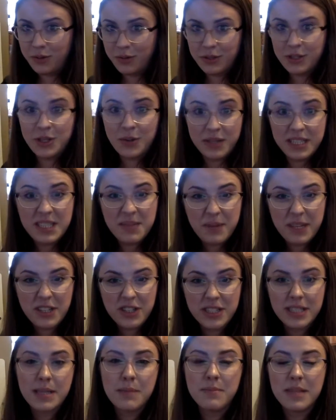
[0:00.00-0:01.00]
so a speech
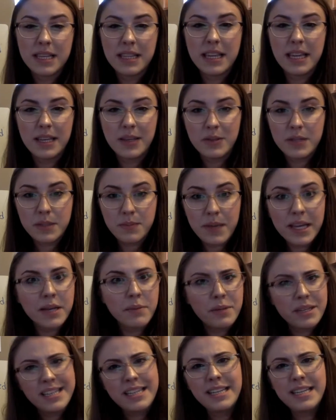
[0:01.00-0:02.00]
is something that you speak,
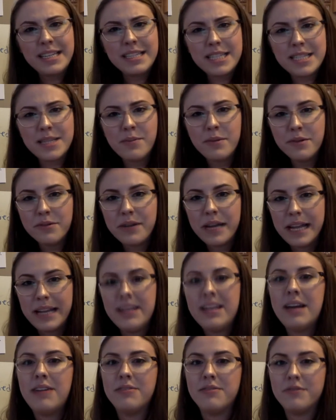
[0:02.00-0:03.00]
but it needs to be written
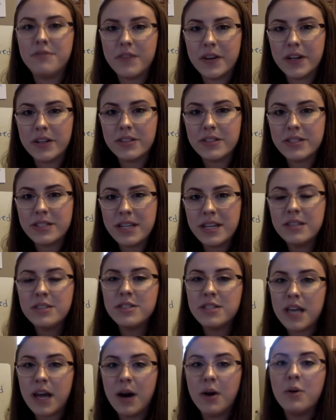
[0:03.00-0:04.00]
down first.
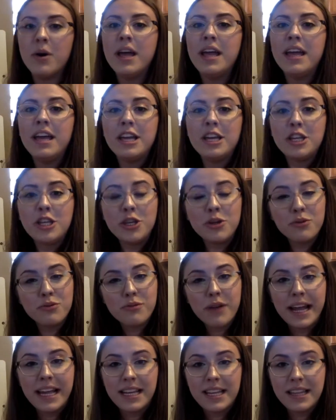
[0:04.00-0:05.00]
So you
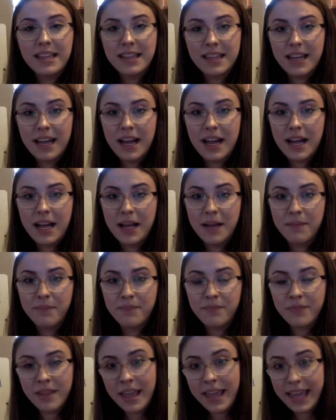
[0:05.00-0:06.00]
write
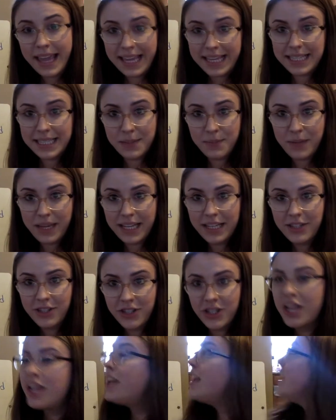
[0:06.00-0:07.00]
a
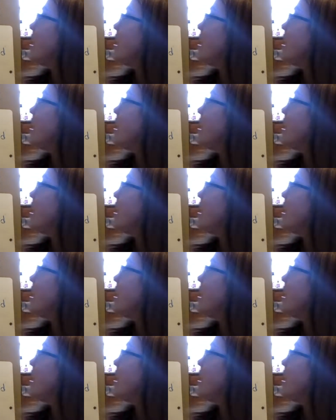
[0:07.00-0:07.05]
speech,